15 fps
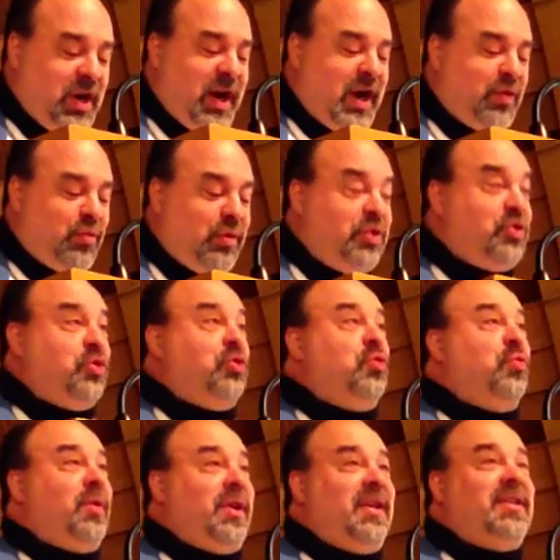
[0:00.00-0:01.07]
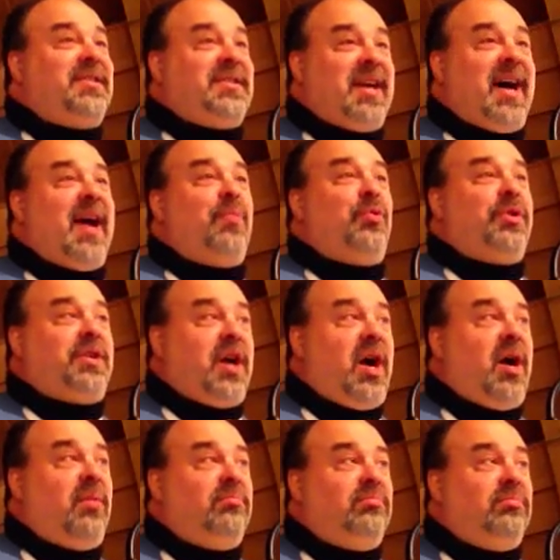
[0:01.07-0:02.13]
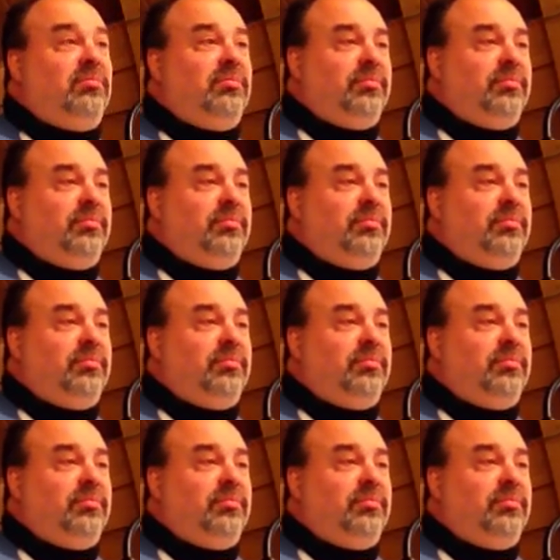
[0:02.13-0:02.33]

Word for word: John would do when his time would come.